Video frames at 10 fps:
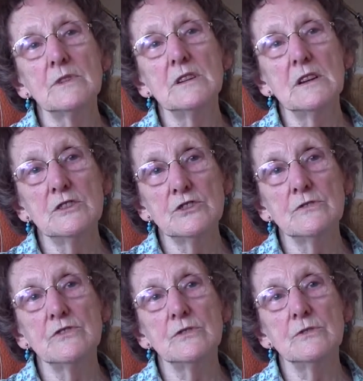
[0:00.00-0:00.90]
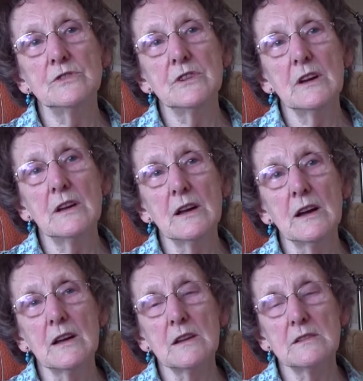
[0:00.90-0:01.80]
we interviewed, and
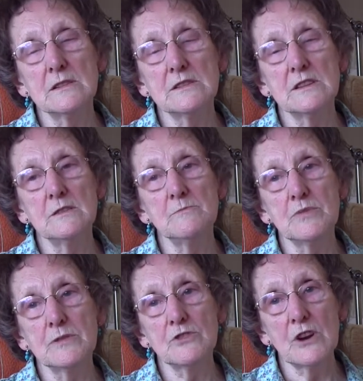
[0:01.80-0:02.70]
I did keep